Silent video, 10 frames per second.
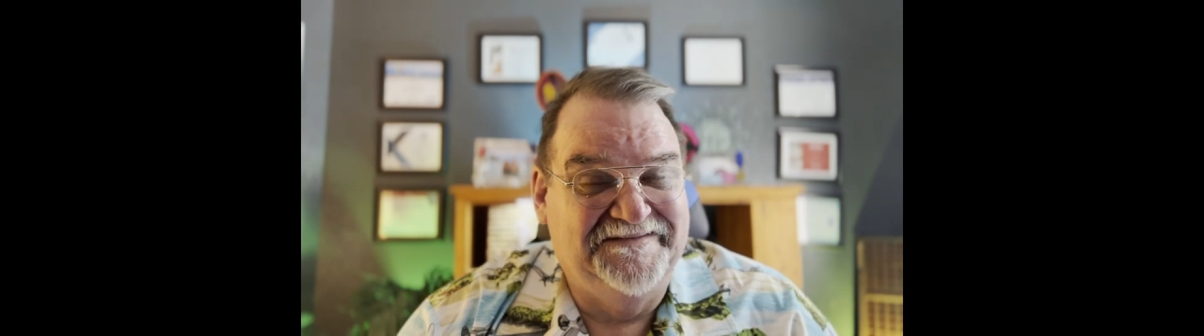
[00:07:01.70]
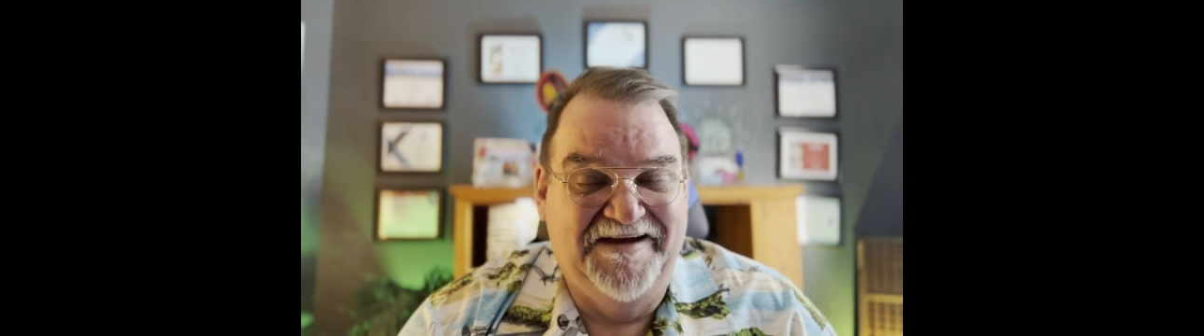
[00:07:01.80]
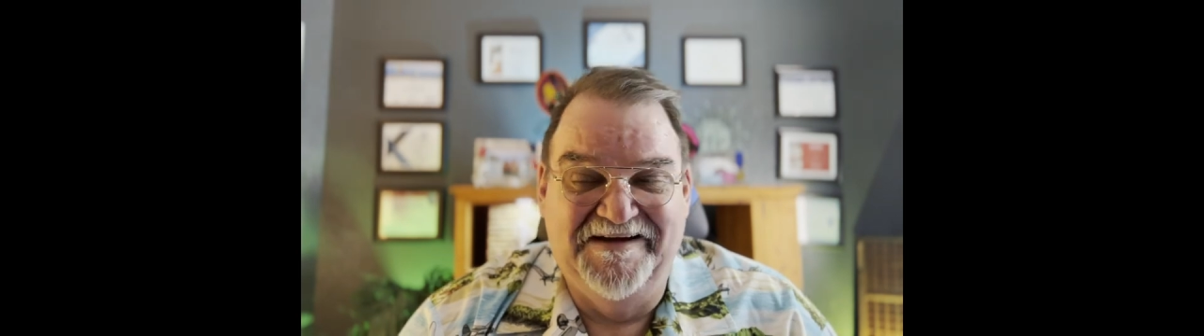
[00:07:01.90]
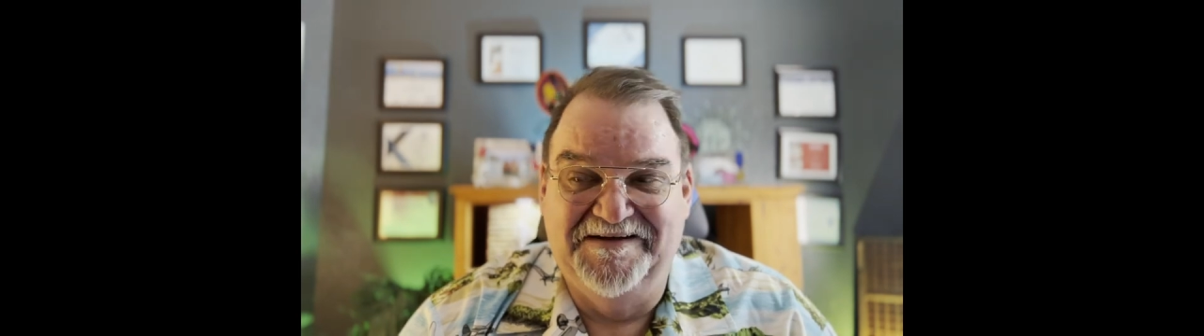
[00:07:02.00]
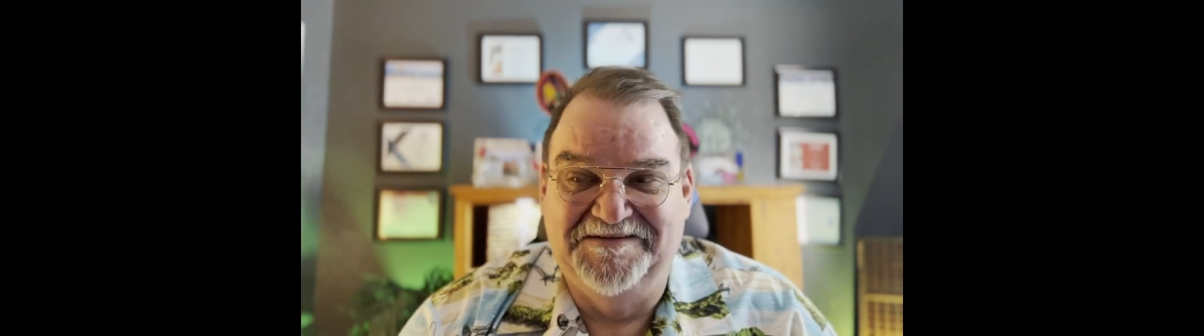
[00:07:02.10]

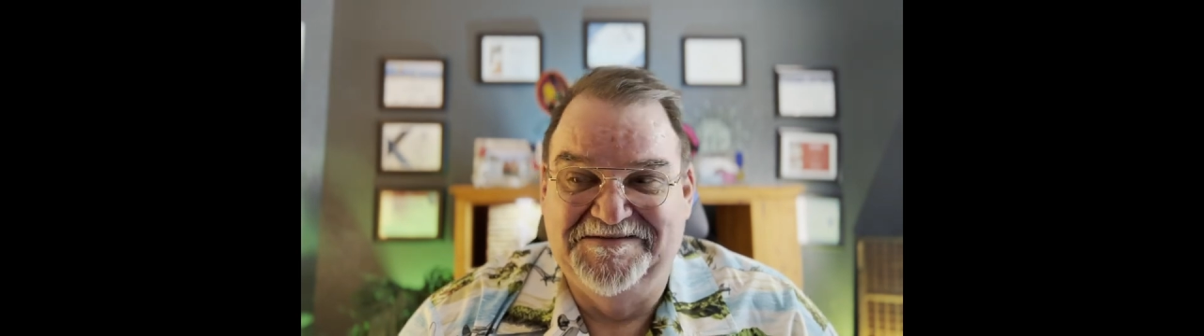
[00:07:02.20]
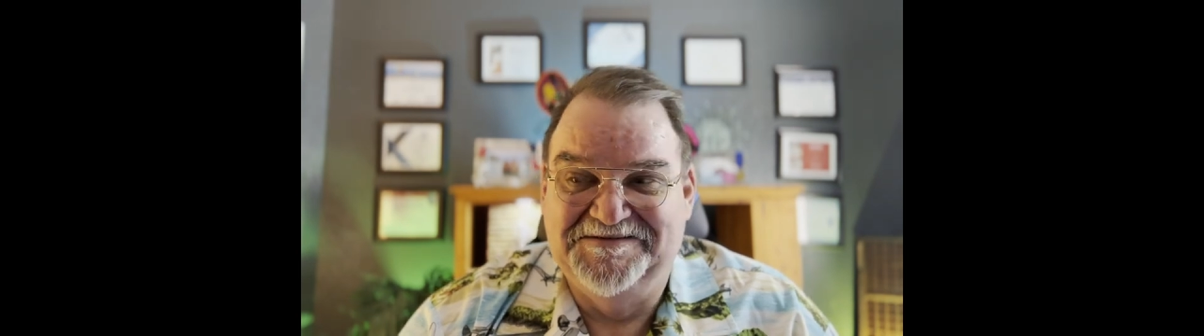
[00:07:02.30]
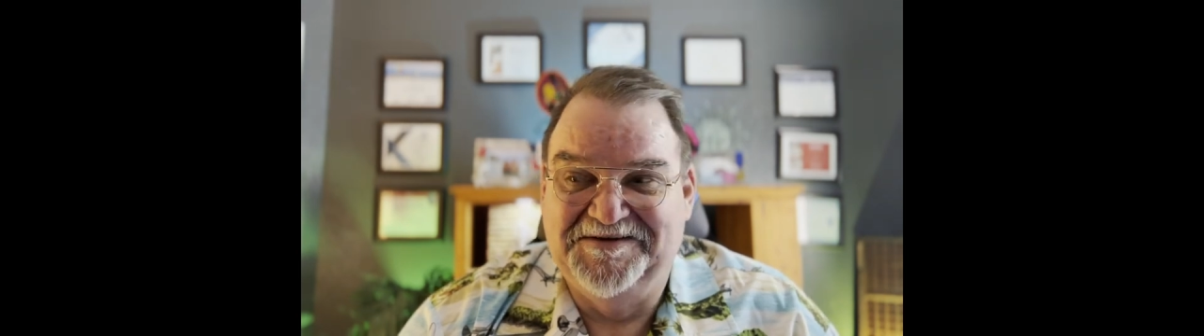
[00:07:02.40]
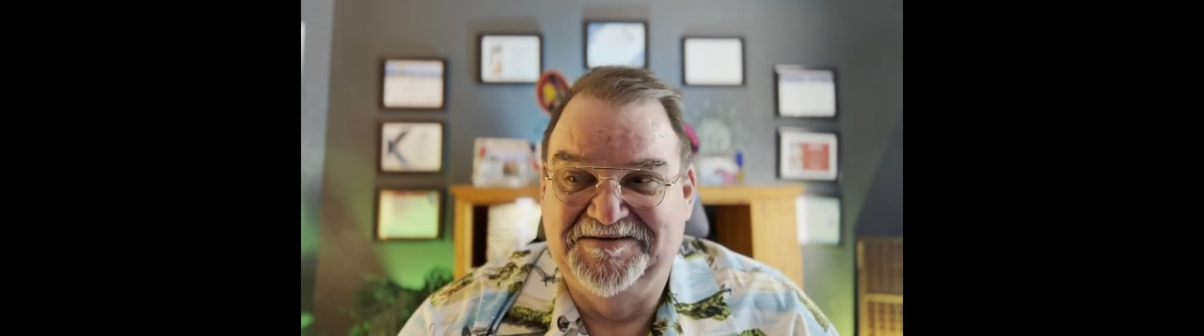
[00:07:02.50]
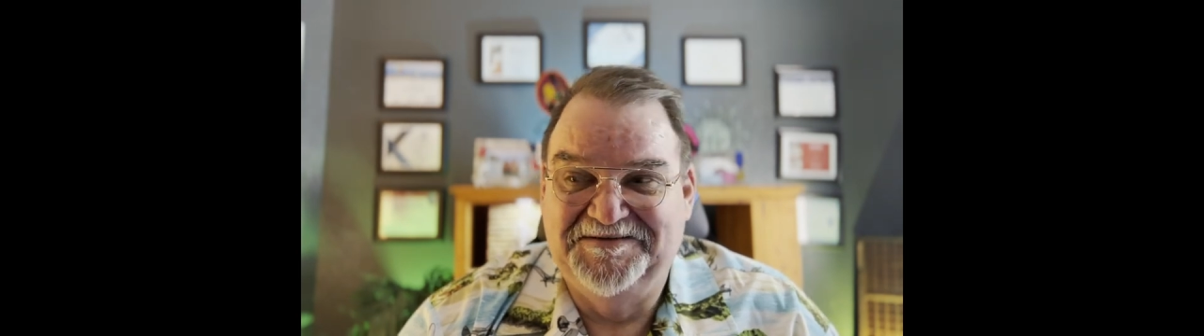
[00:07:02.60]

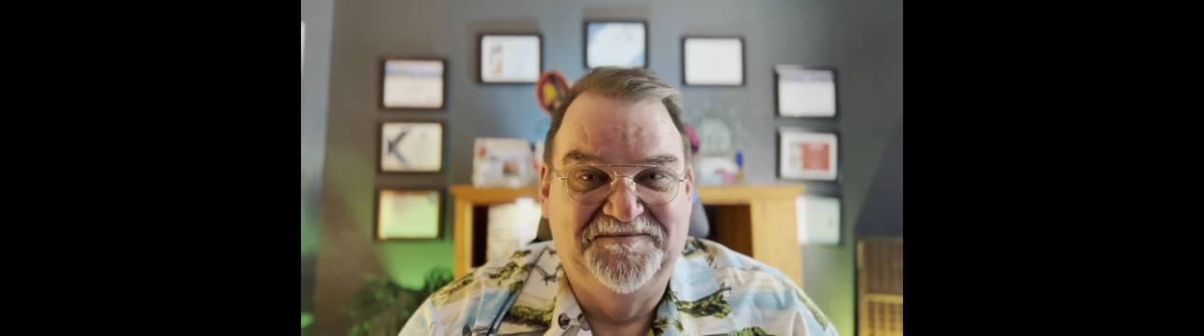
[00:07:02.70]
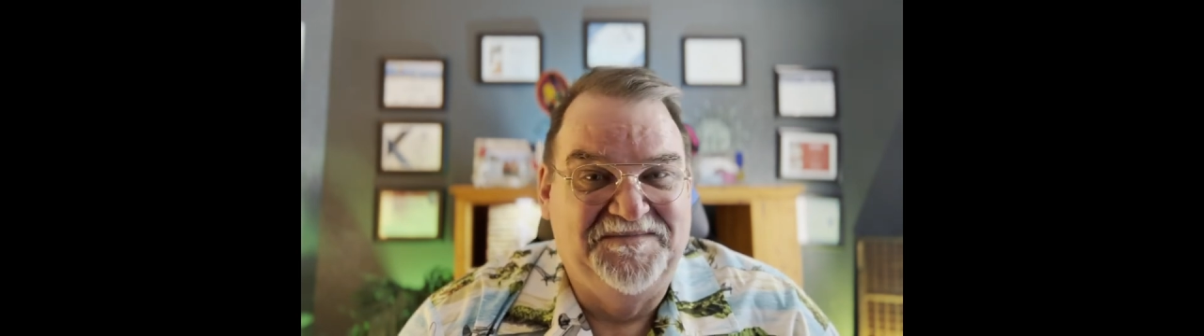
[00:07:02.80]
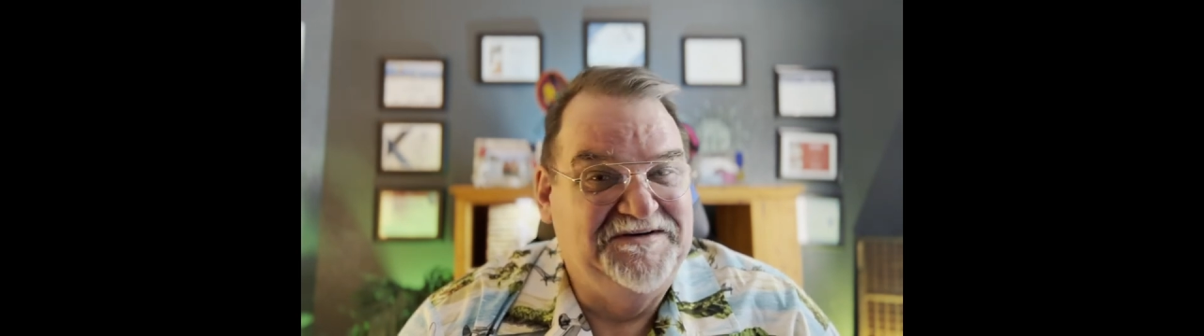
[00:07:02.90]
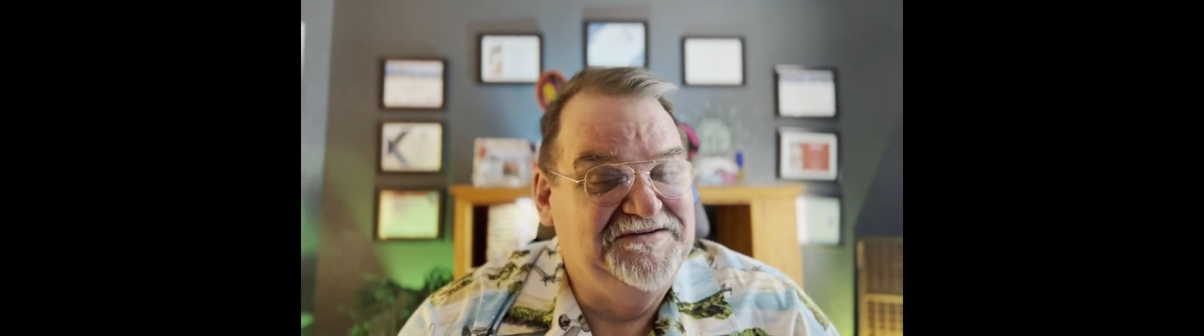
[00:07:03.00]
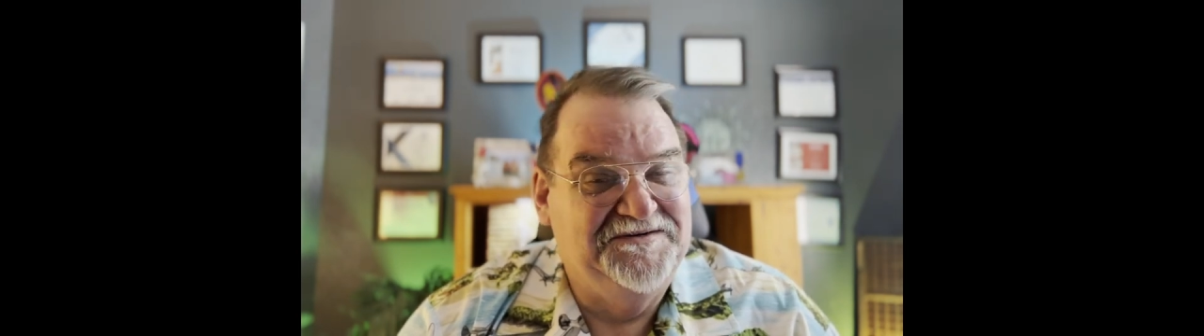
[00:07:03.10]
and
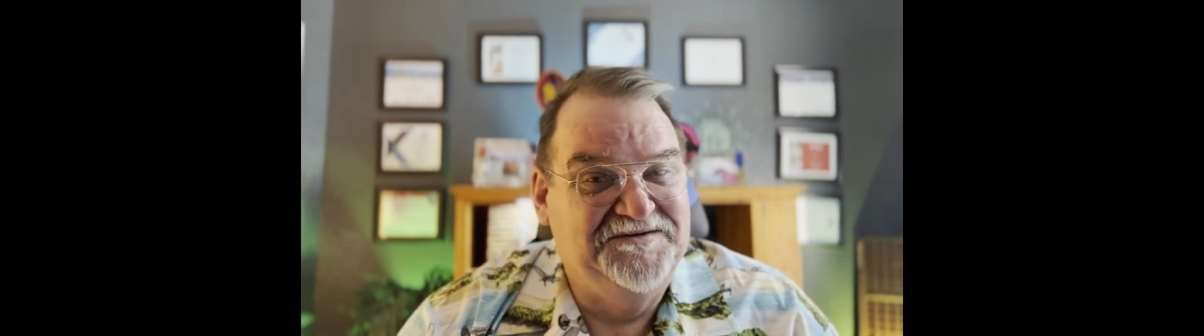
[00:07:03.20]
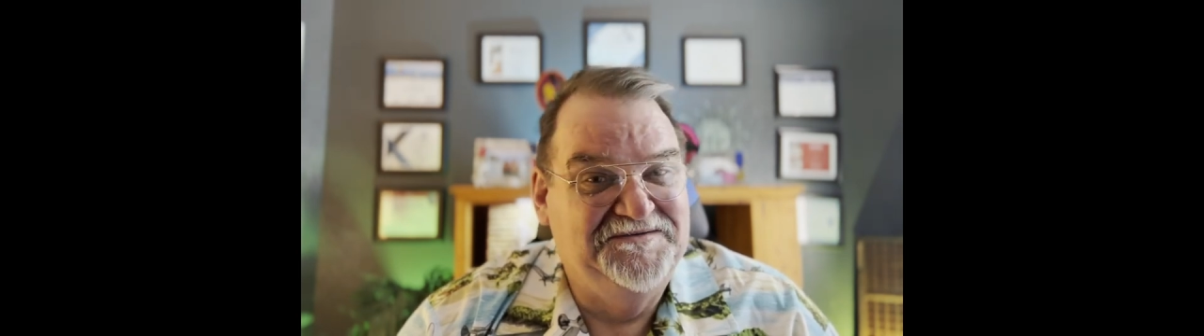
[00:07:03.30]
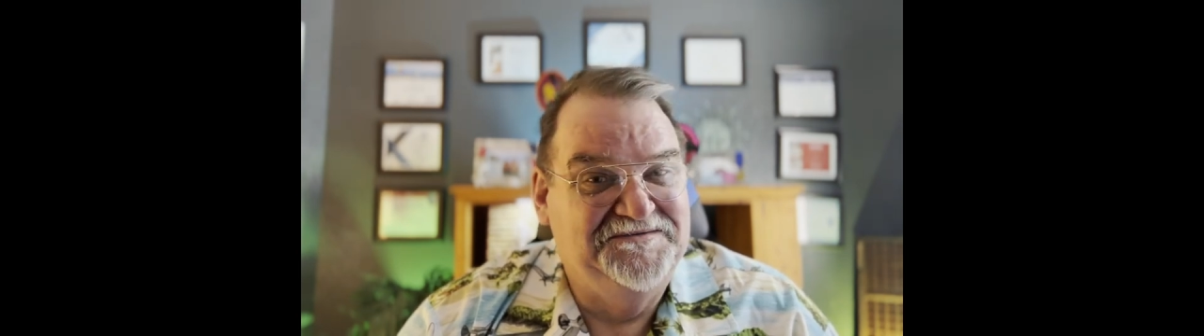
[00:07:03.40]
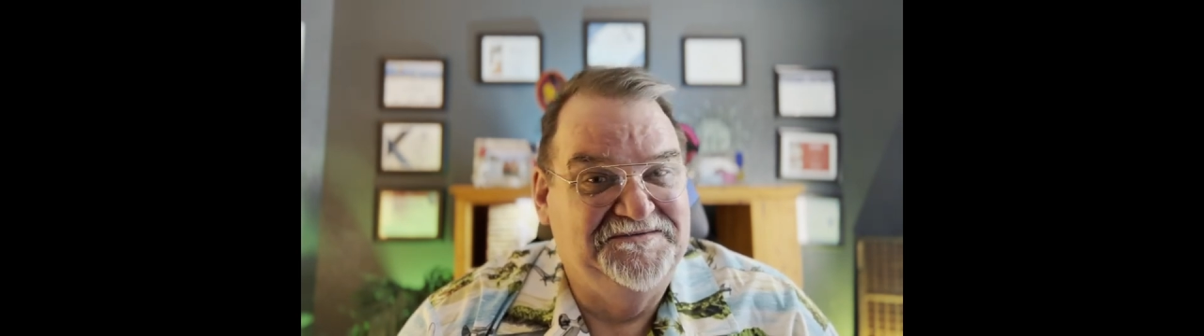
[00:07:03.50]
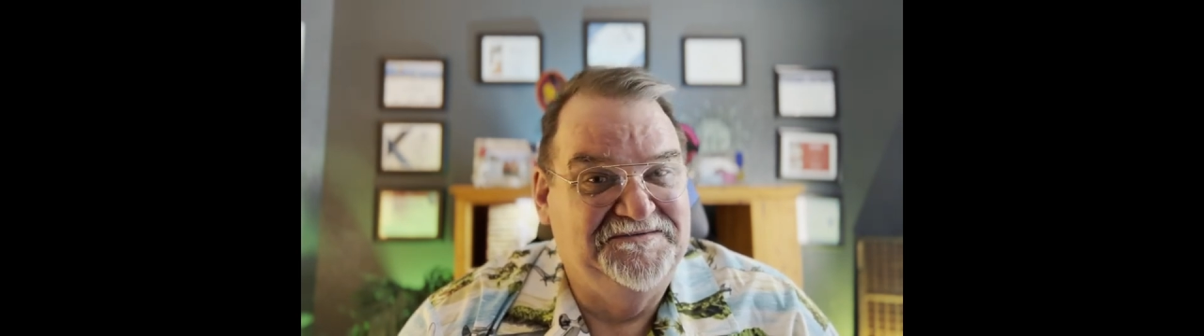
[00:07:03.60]
be sure you